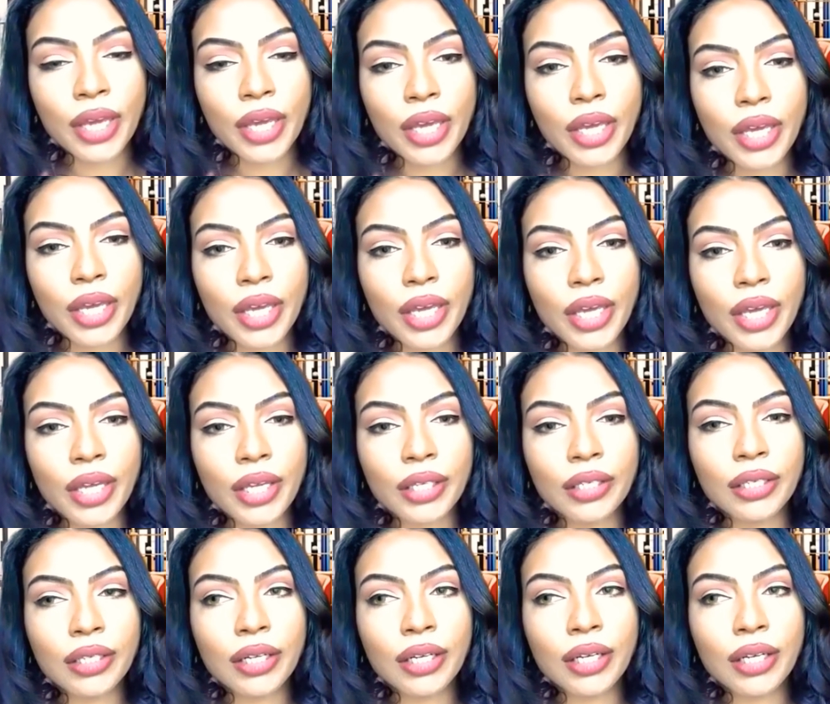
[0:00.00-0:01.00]

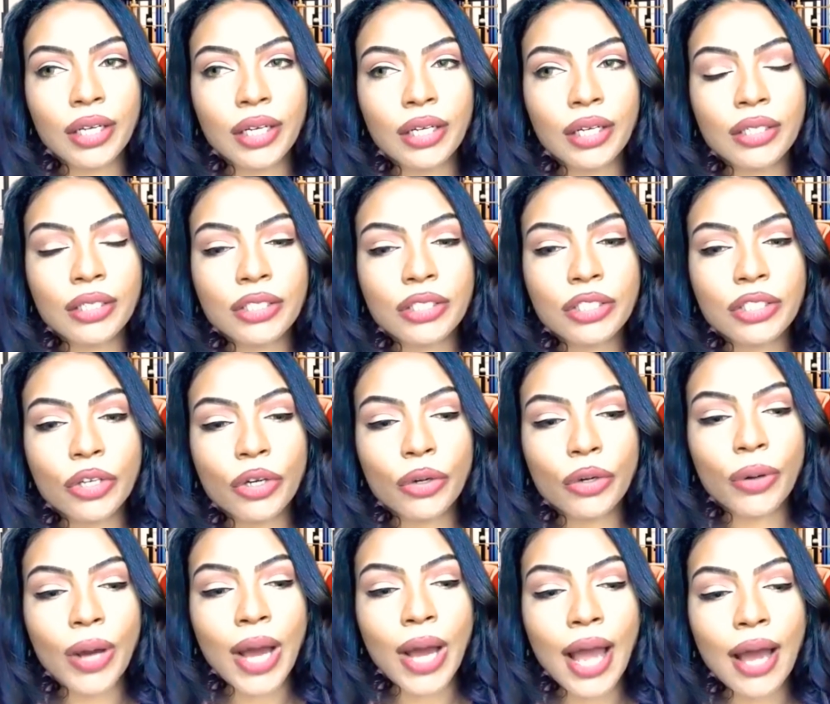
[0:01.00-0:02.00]
And
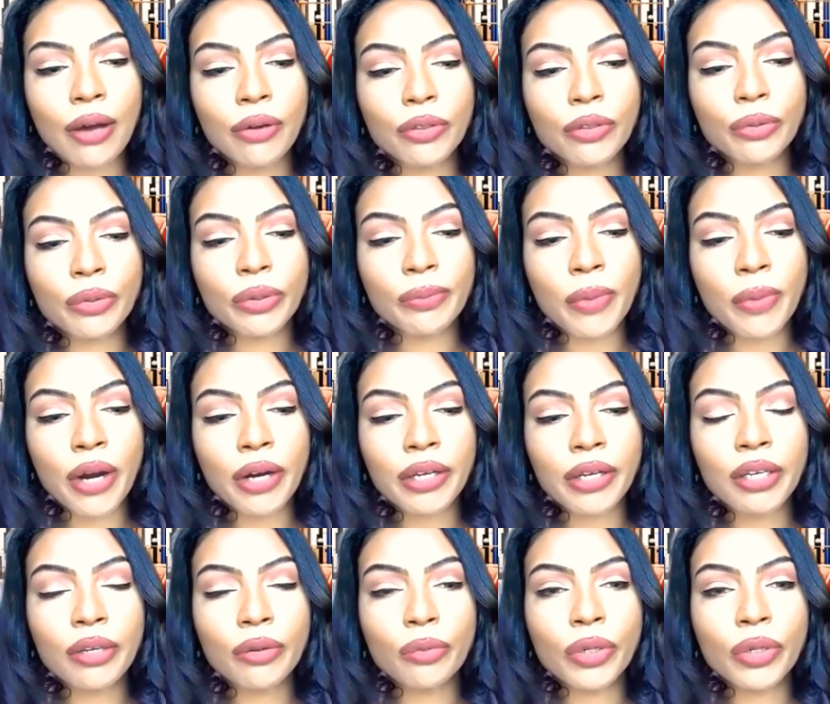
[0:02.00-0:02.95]
so how do we market?